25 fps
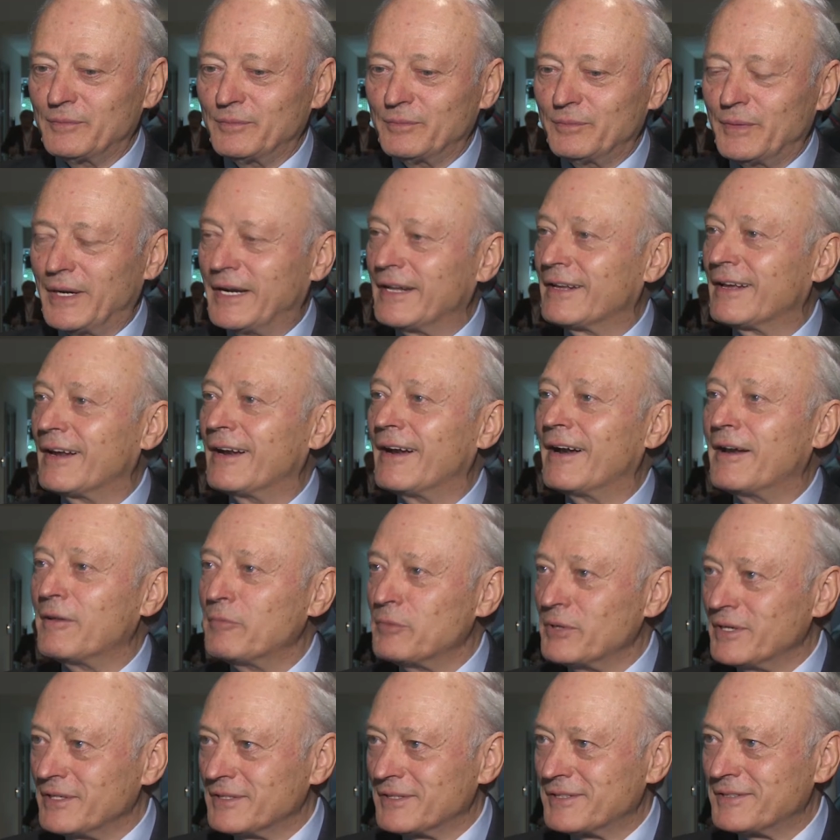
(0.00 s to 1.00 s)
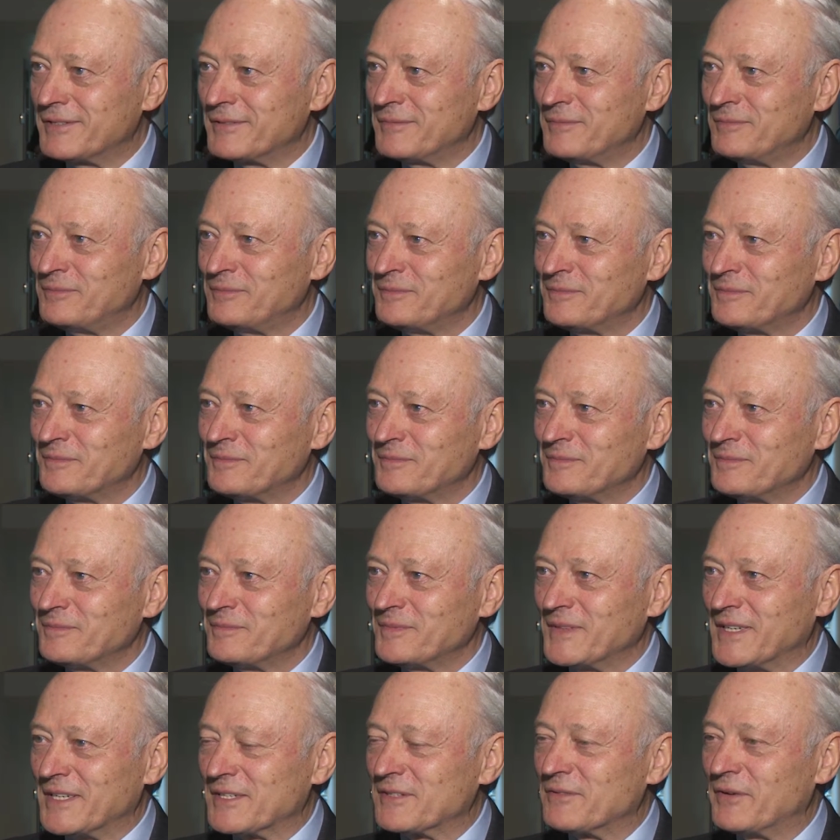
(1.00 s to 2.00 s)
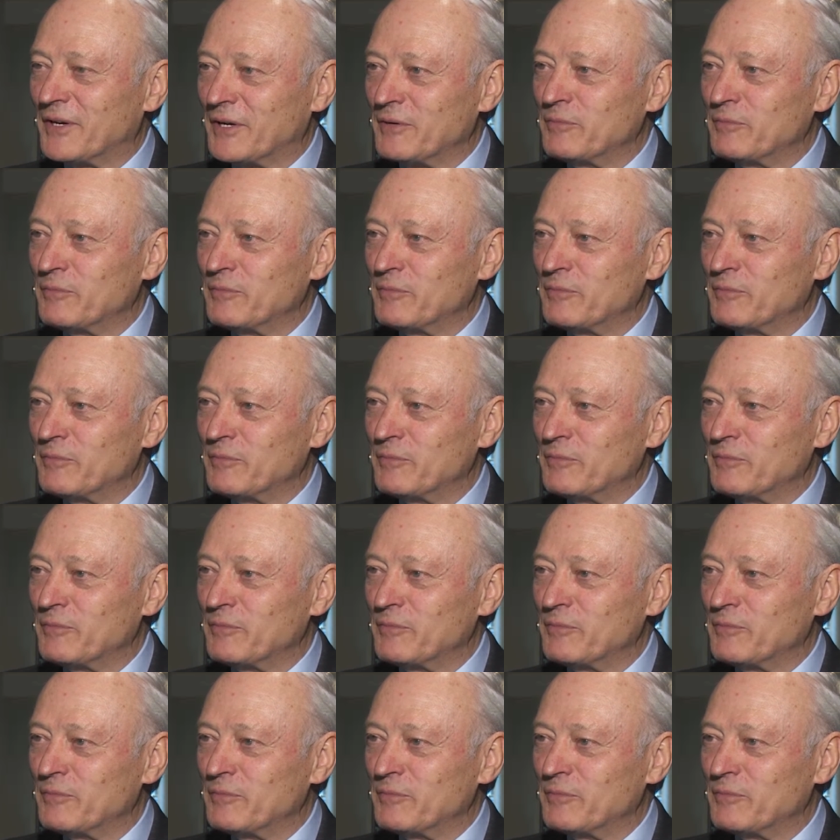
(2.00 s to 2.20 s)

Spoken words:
medical enemies. It's very